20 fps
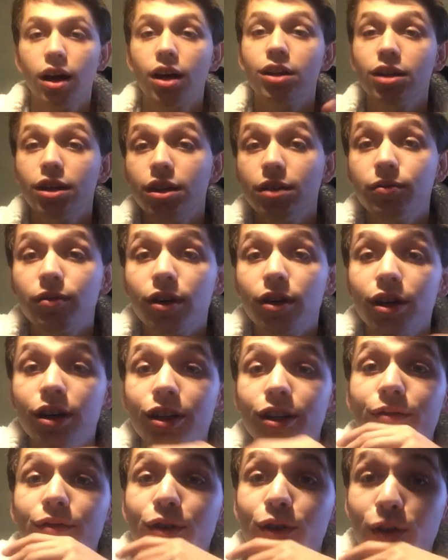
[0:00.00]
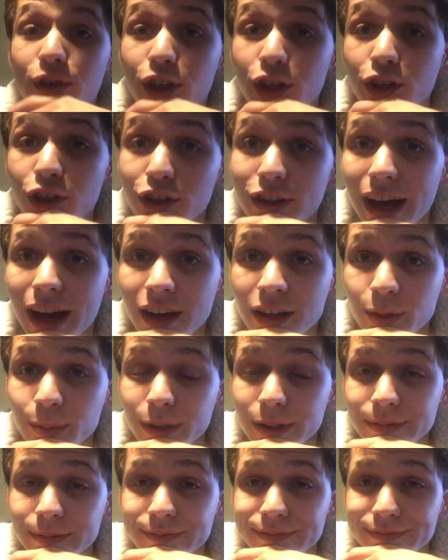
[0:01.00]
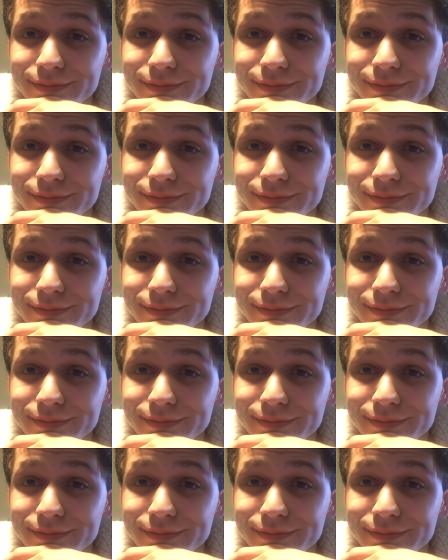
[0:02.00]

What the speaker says: shitty version of the original document.